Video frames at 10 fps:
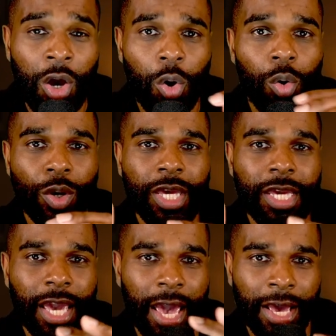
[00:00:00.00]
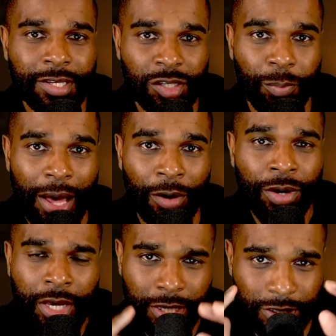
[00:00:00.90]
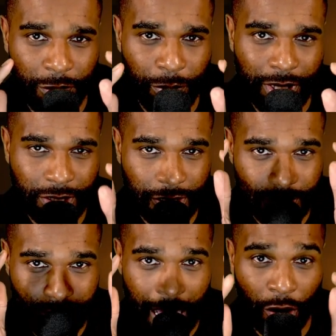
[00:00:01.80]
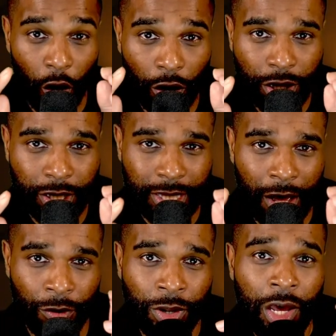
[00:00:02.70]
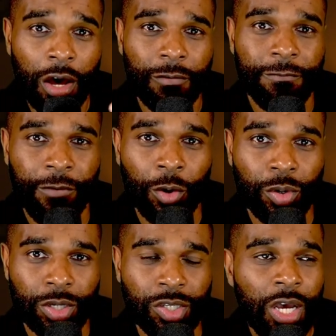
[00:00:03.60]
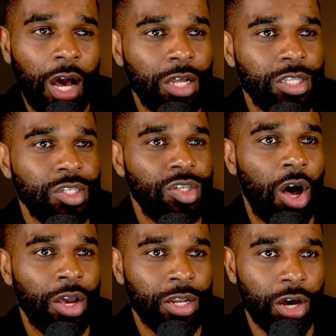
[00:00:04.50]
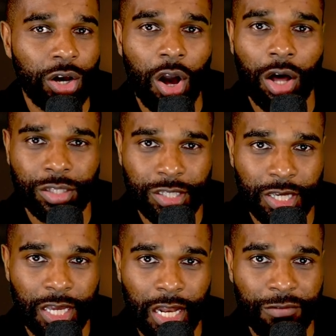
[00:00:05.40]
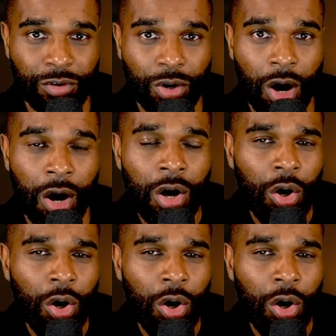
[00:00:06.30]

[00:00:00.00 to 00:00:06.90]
all he cares about is the ability to hunker down and focus and design a god tier level car.